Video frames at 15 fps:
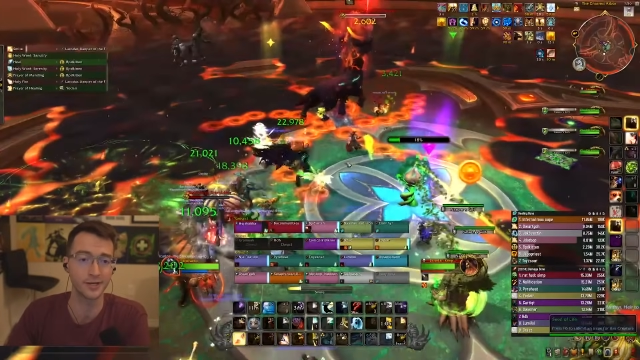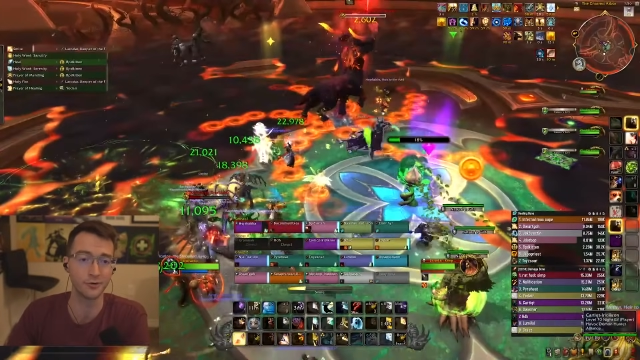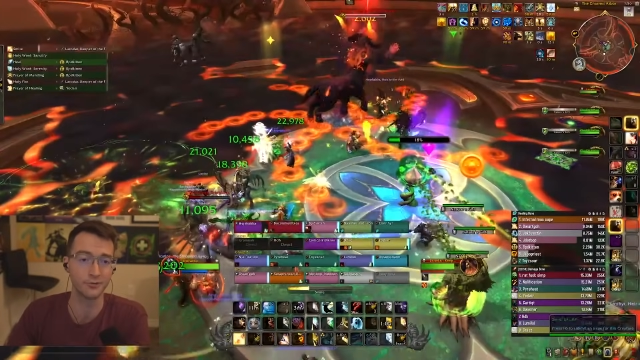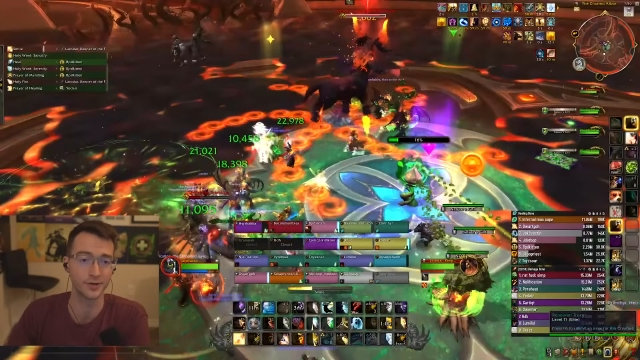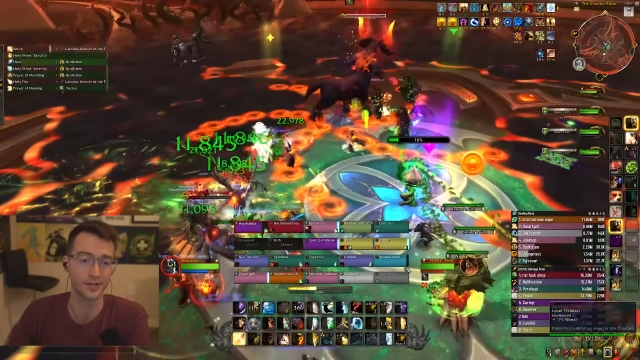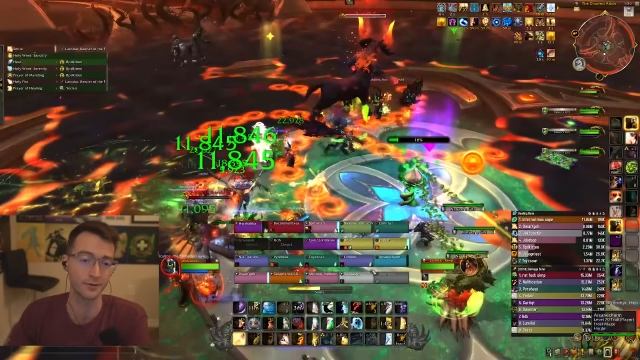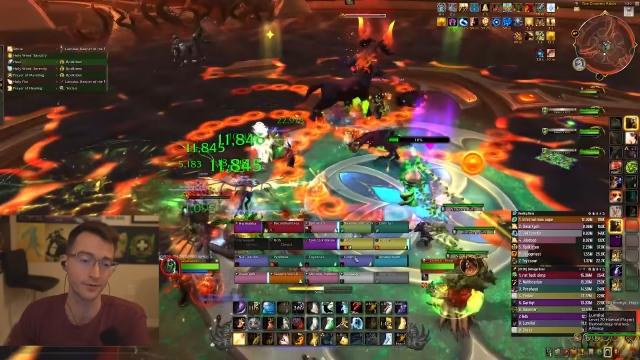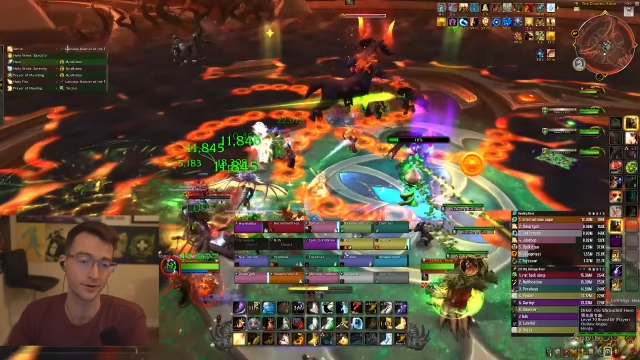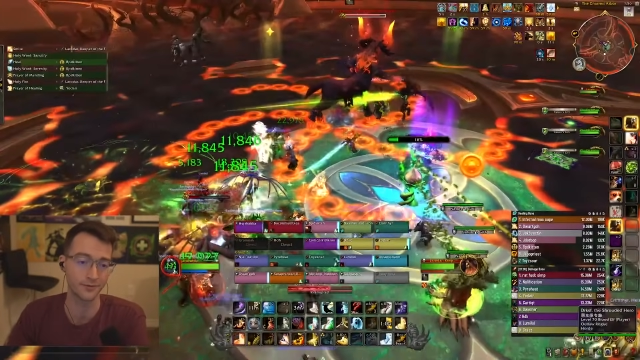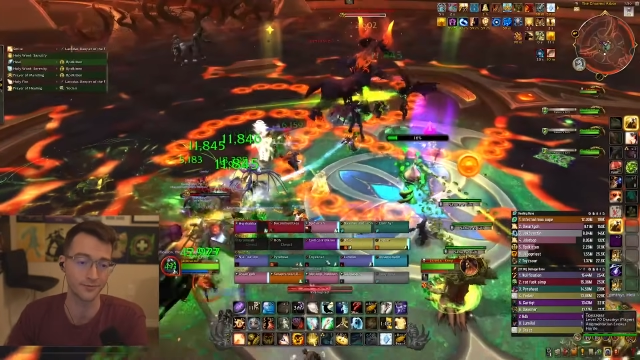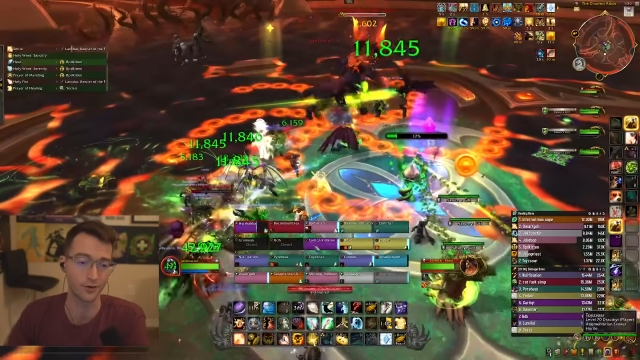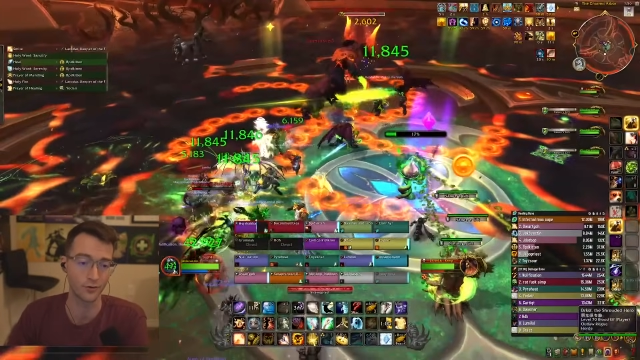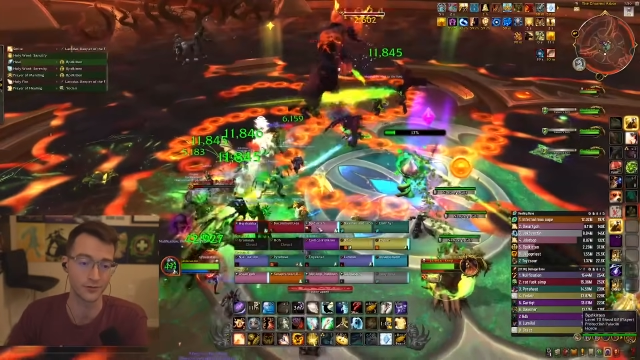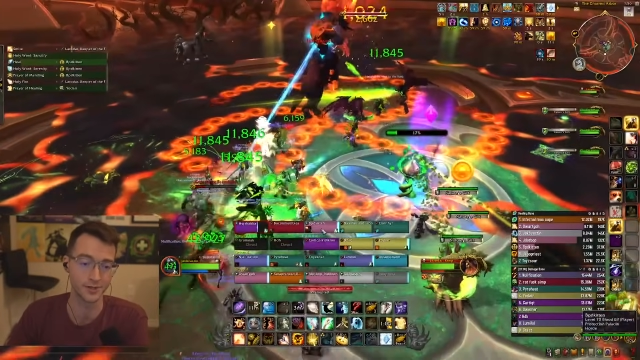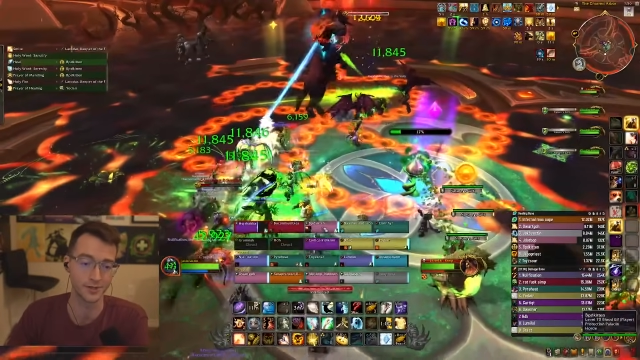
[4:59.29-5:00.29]
you really want to
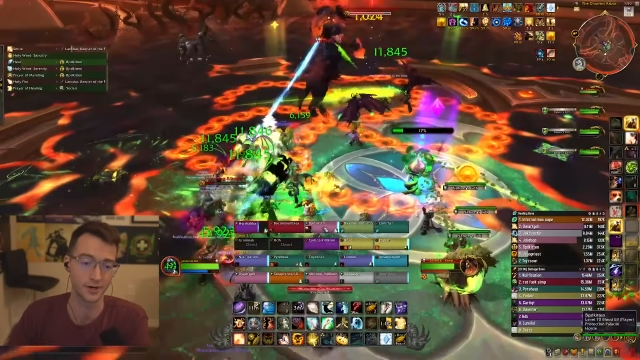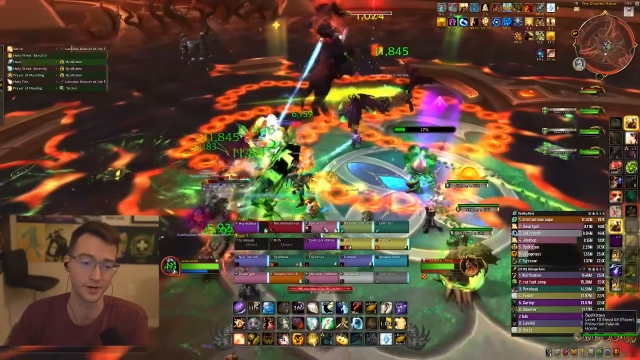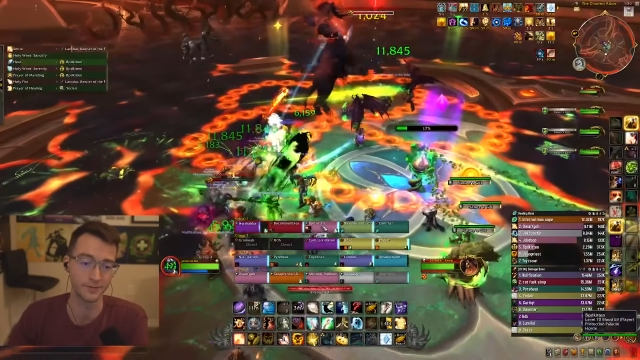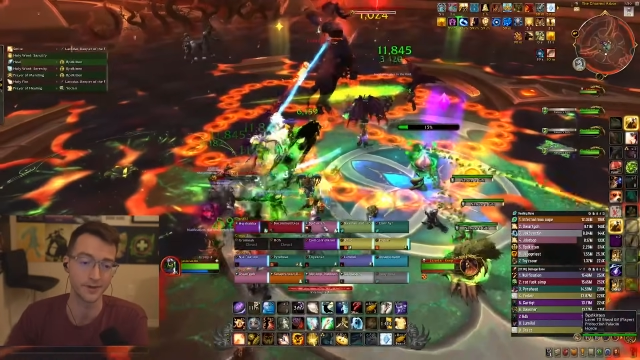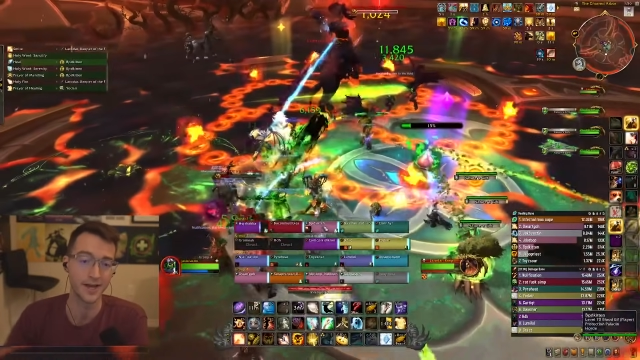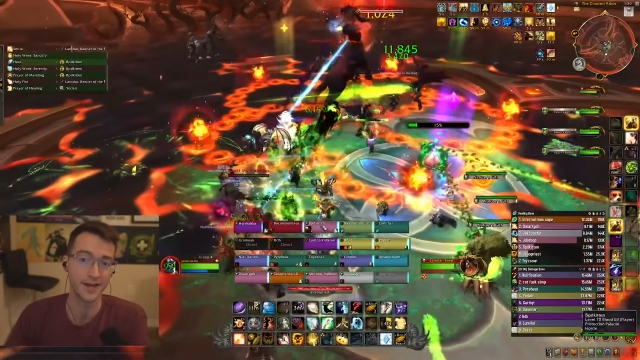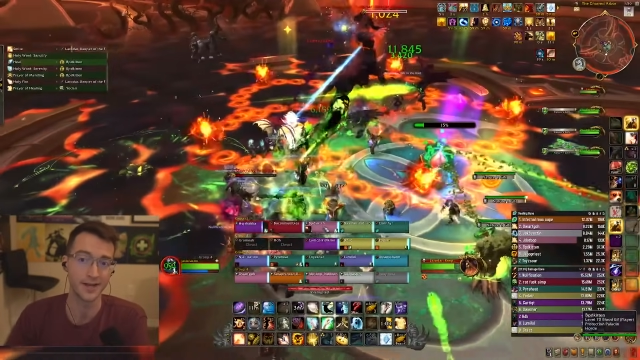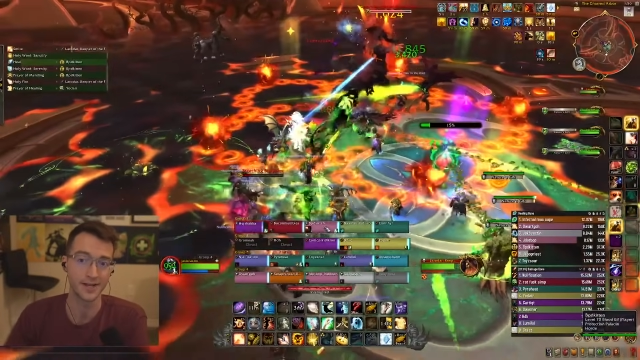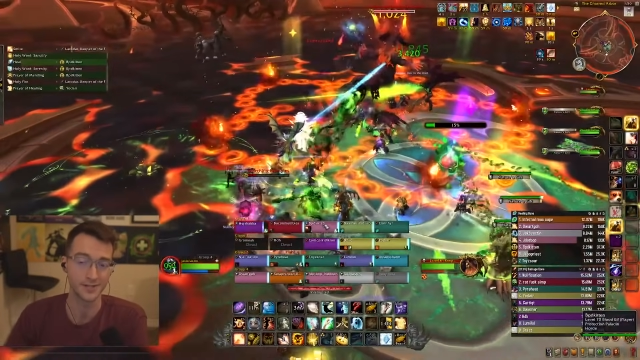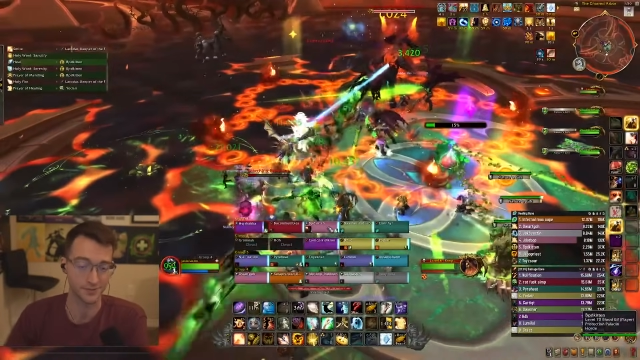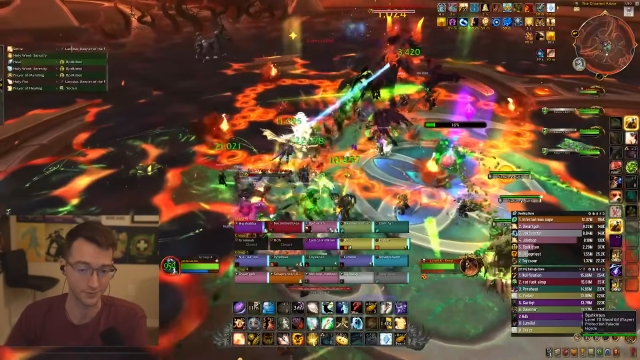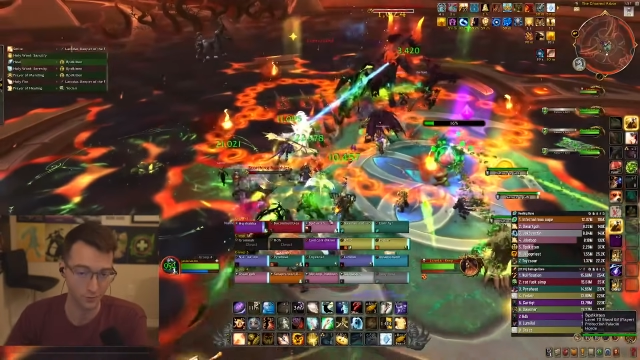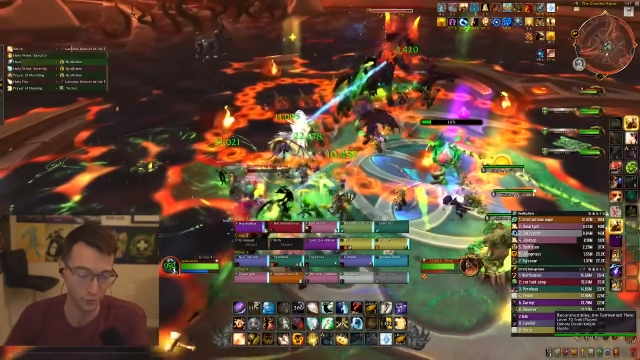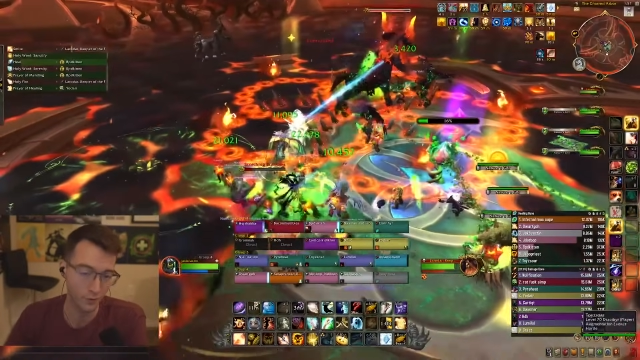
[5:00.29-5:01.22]
focus on is, of